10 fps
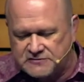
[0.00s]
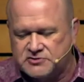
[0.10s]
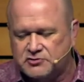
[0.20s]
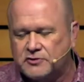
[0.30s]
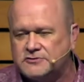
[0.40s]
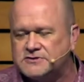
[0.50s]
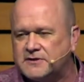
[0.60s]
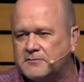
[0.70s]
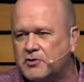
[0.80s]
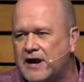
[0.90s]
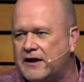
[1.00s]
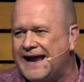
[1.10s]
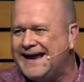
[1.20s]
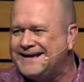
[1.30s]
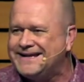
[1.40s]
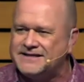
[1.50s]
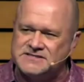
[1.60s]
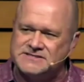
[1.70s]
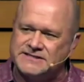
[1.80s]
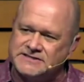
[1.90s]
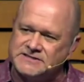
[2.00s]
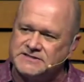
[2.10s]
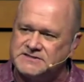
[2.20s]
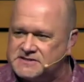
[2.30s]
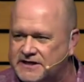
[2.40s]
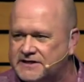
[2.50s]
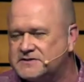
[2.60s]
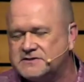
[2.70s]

Jerusalem around AD 66